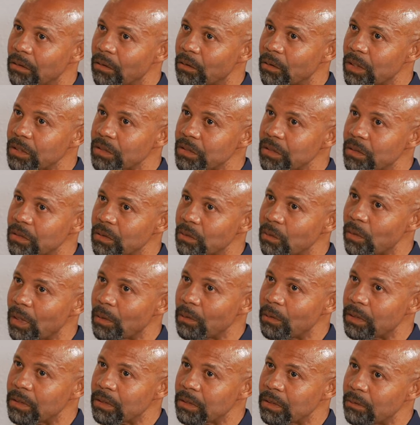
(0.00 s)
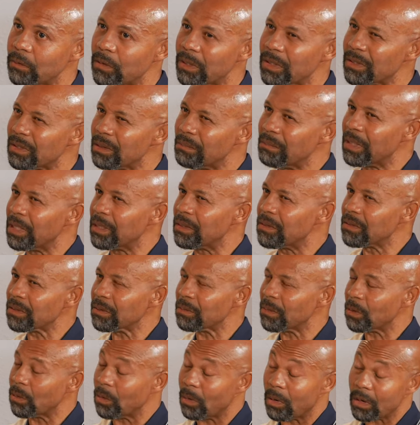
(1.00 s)
your question is what was what does it mean to
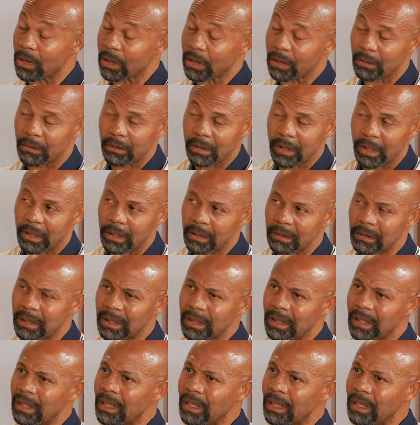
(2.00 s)
someone walking around?